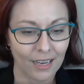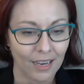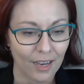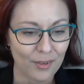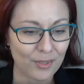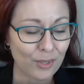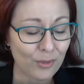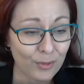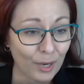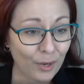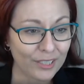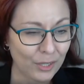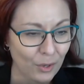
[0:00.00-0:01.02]
you're
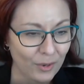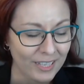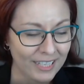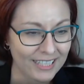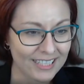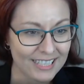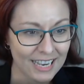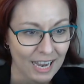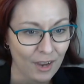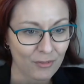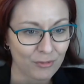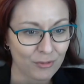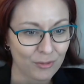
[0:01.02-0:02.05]
rarely going to
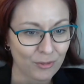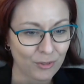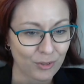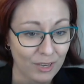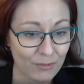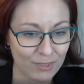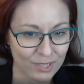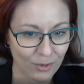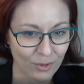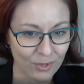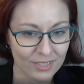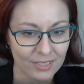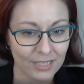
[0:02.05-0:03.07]
have great
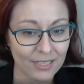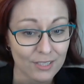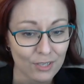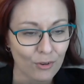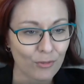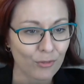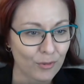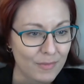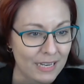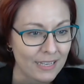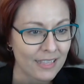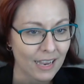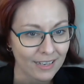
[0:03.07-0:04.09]
results. And so for
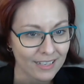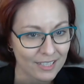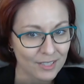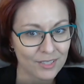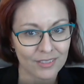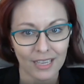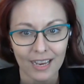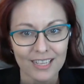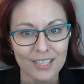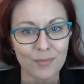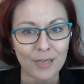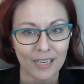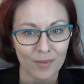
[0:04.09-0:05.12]
me, that
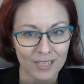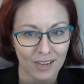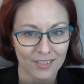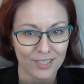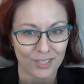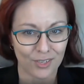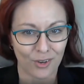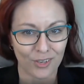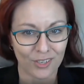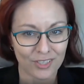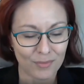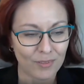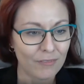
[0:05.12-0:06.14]
has become a non-starter.
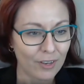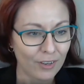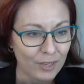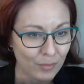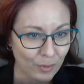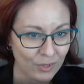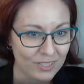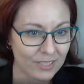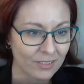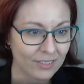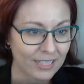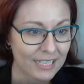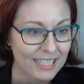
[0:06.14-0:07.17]
It's been very important to
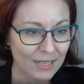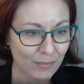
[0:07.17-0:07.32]
look at team